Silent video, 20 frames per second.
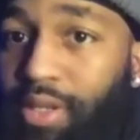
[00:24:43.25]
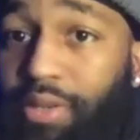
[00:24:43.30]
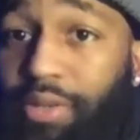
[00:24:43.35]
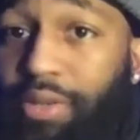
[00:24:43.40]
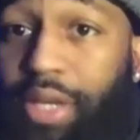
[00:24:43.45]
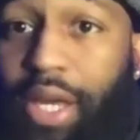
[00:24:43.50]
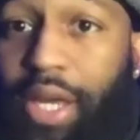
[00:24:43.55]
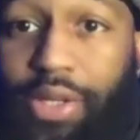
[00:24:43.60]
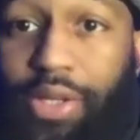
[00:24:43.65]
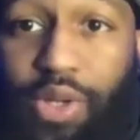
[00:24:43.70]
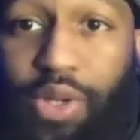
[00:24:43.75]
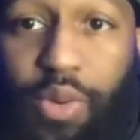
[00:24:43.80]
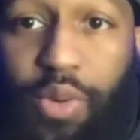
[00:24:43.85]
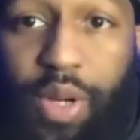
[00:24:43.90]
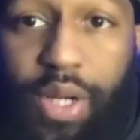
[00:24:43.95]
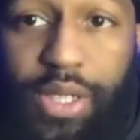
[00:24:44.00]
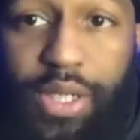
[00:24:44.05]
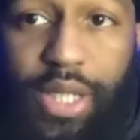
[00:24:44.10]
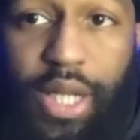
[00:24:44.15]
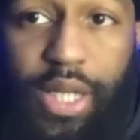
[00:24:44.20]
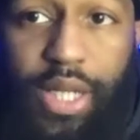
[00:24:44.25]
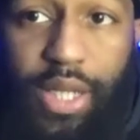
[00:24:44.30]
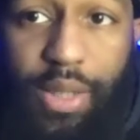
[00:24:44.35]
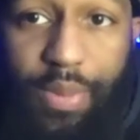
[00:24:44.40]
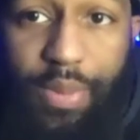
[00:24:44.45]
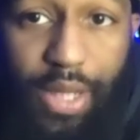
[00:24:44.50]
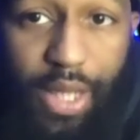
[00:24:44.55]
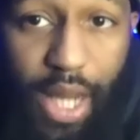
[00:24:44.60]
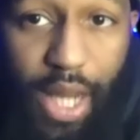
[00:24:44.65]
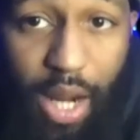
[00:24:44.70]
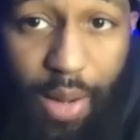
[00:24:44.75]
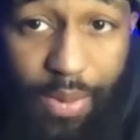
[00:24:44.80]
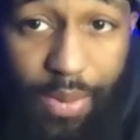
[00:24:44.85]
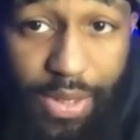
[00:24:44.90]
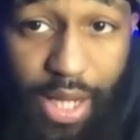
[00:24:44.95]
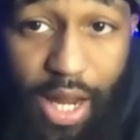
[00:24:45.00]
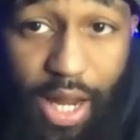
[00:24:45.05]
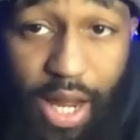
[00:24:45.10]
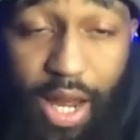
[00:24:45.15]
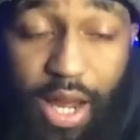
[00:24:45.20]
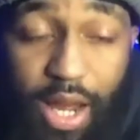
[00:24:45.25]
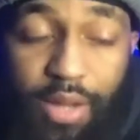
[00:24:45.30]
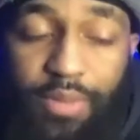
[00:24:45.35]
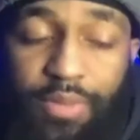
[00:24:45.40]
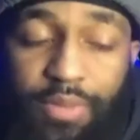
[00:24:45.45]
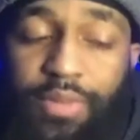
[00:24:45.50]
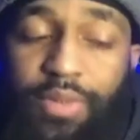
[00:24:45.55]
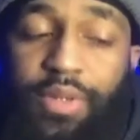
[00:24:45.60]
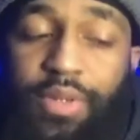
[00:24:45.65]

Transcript: You can't do it where it's like limited camera time.